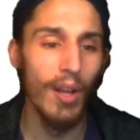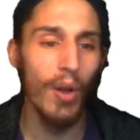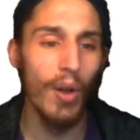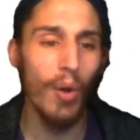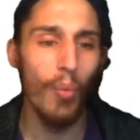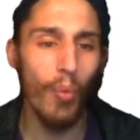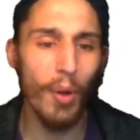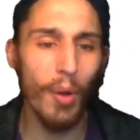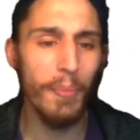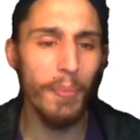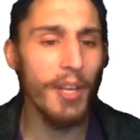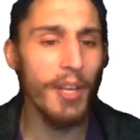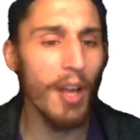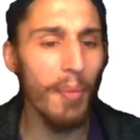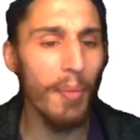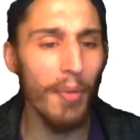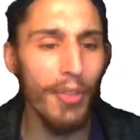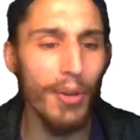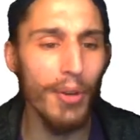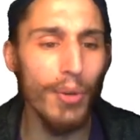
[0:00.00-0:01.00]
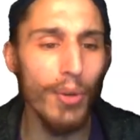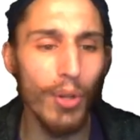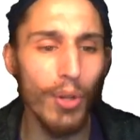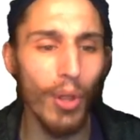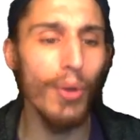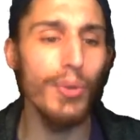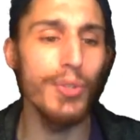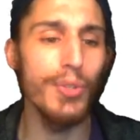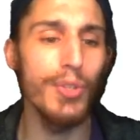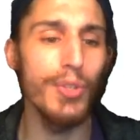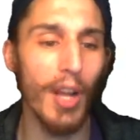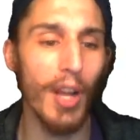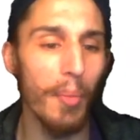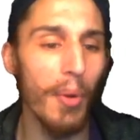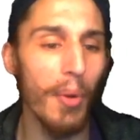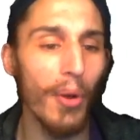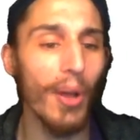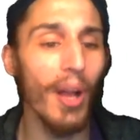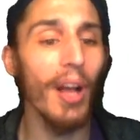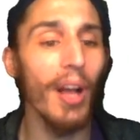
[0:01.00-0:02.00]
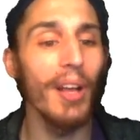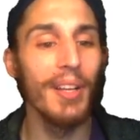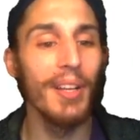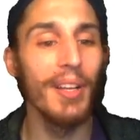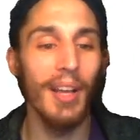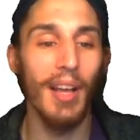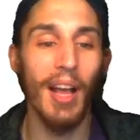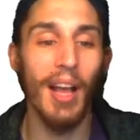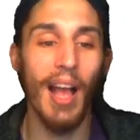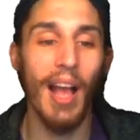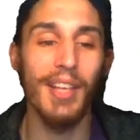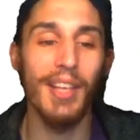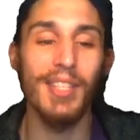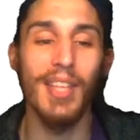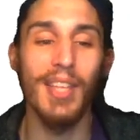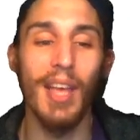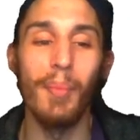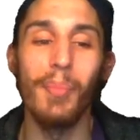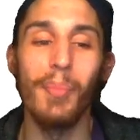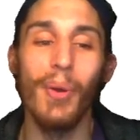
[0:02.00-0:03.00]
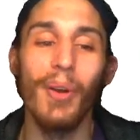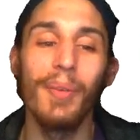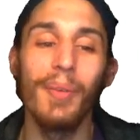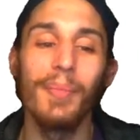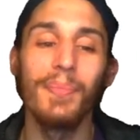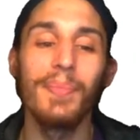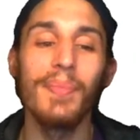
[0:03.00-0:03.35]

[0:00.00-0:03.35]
"What become of the new clothes, Yakamoka?" asked the emperor.